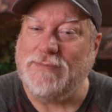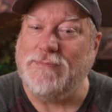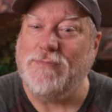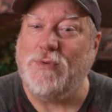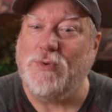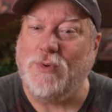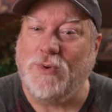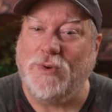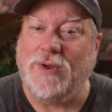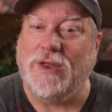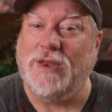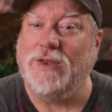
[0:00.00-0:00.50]

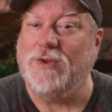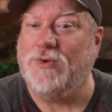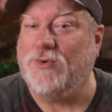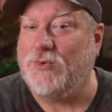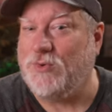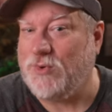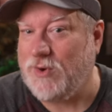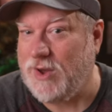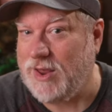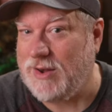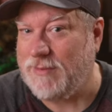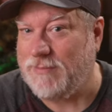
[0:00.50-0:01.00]
more
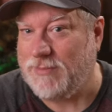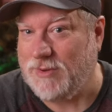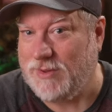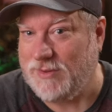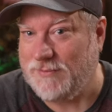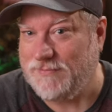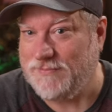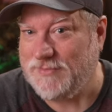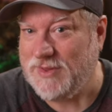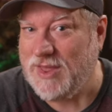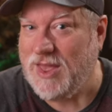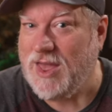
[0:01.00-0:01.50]
incredible.
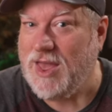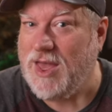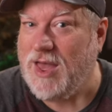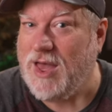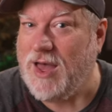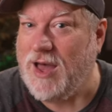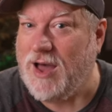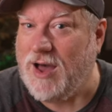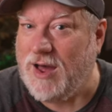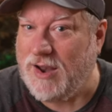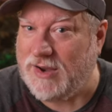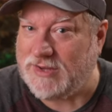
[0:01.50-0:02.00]

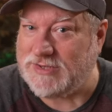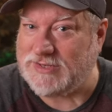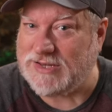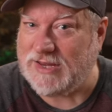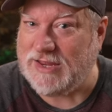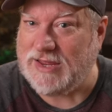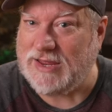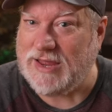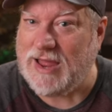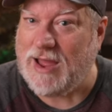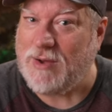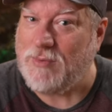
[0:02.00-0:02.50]

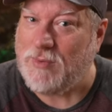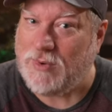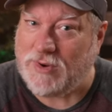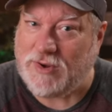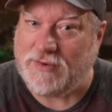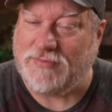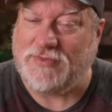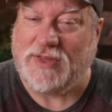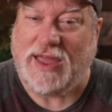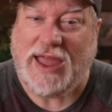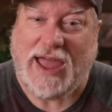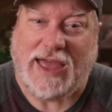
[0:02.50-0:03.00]
Honestly, I wonder
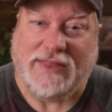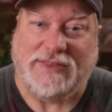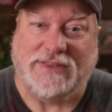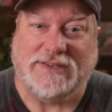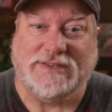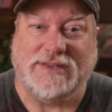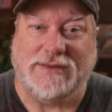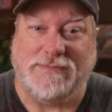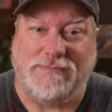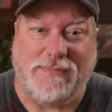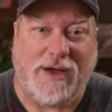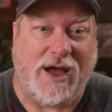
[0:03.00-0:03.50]
if they had
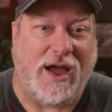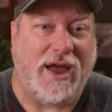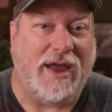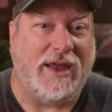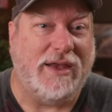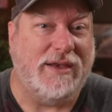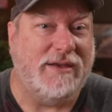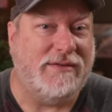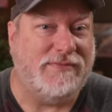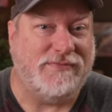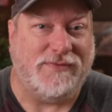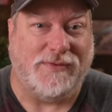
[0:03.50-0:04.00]
this in
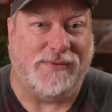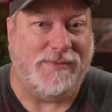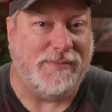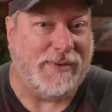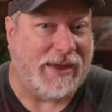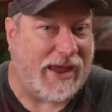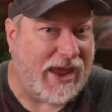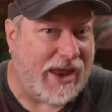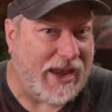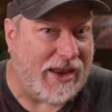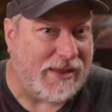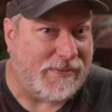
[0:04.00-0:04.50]
mind from the
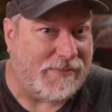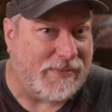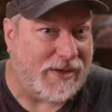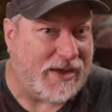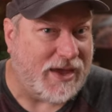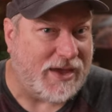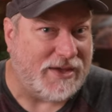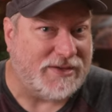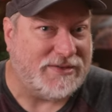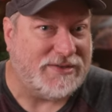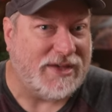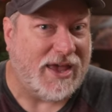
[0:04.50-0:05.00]
beginning,
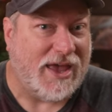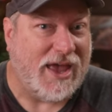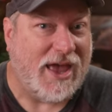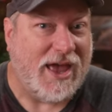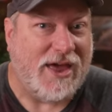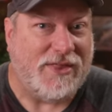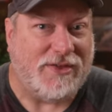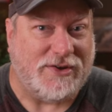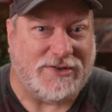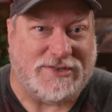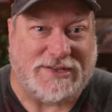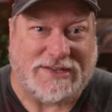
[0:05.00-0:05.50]
because
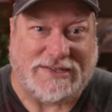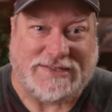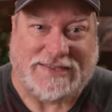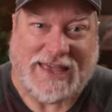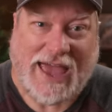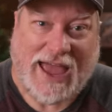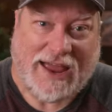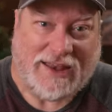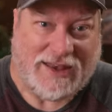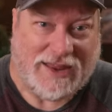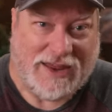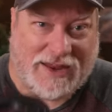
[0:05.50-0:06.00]
there's
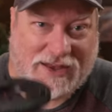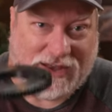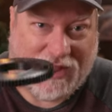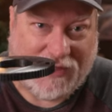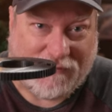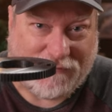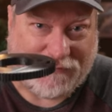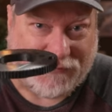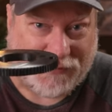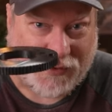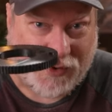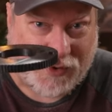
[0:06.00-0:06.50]
exactly
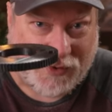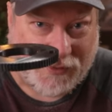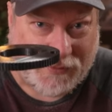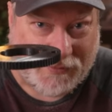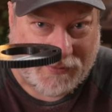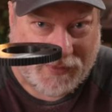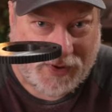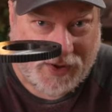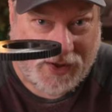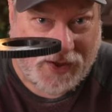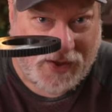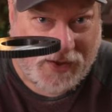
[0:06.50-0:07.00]
enough
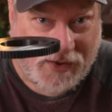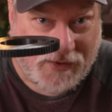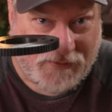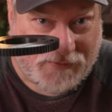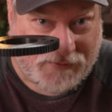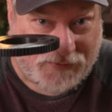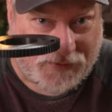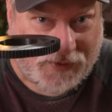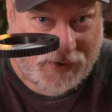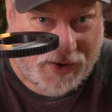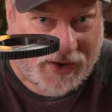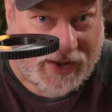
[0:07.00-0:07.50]
room
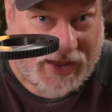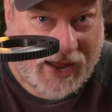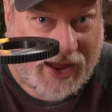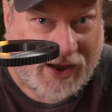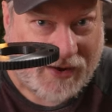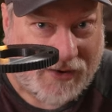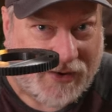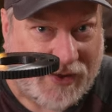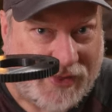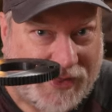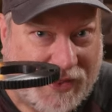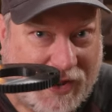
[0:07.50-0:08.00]
for a
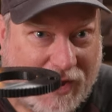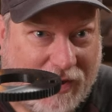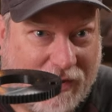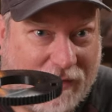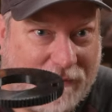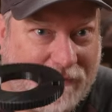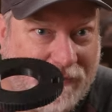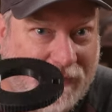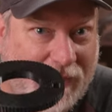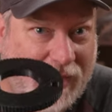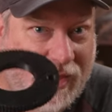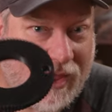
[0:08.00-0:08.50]
gear in
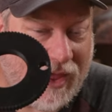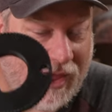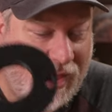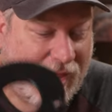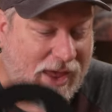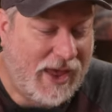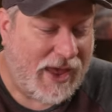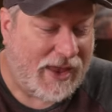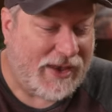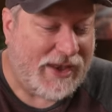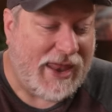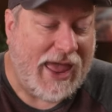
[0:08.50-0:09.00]
there.
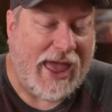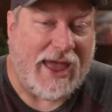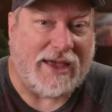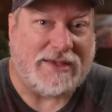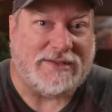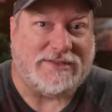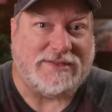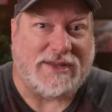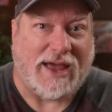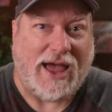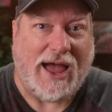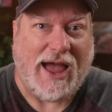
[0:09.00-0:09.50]

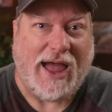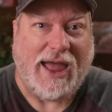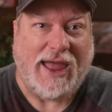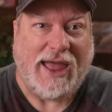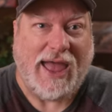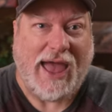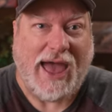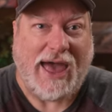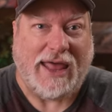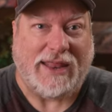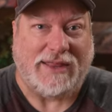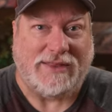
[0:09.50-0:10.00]
Next, I
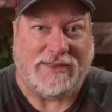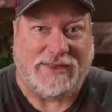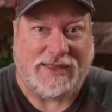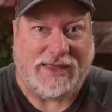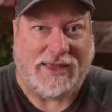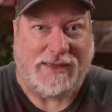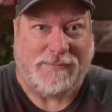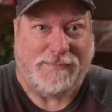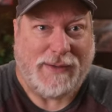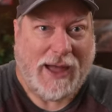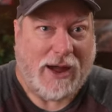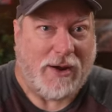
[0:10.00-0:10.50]
added
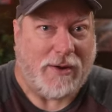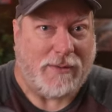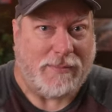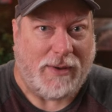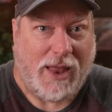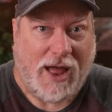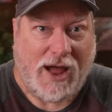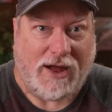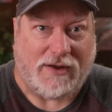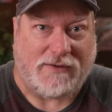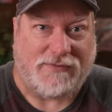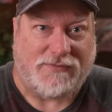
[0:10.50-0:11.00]
the power
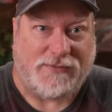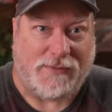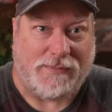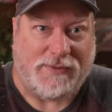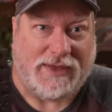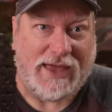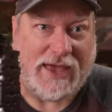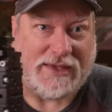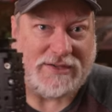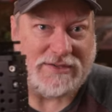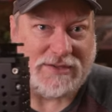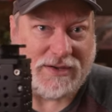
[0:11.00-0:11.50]
block from
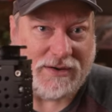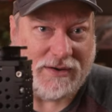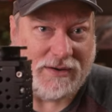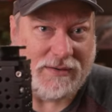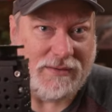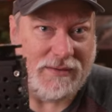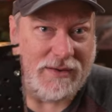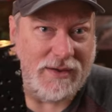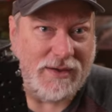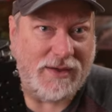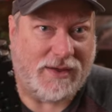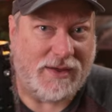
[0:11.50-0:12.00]

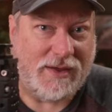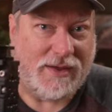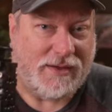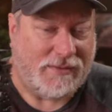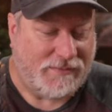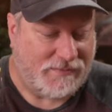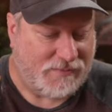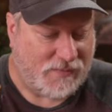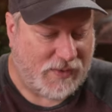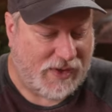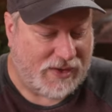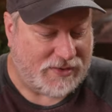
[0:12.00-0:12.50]
Kessler,
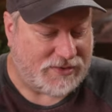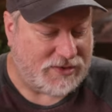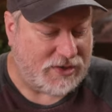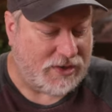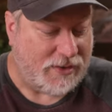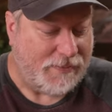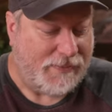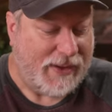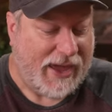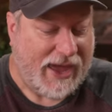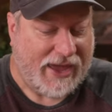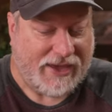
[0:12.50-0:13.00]
well, to
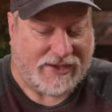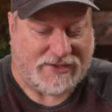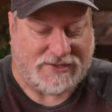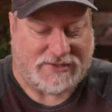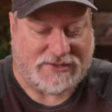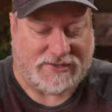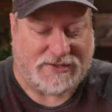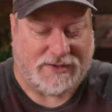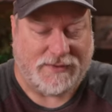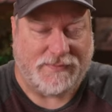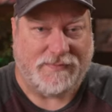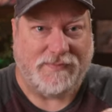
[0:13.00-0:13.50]
the
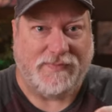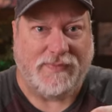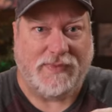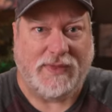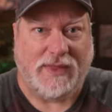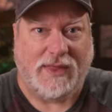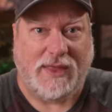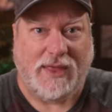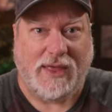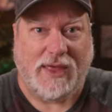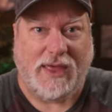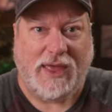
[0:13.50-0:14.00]
base,
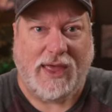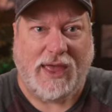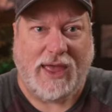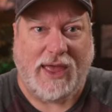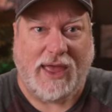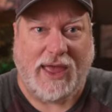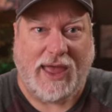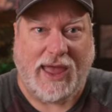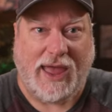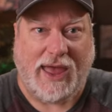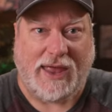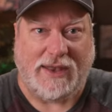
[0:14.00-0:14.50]

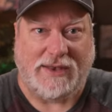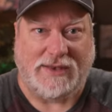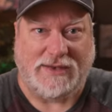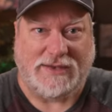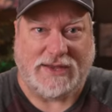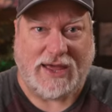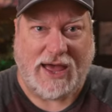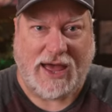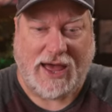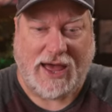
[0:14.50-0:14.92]
and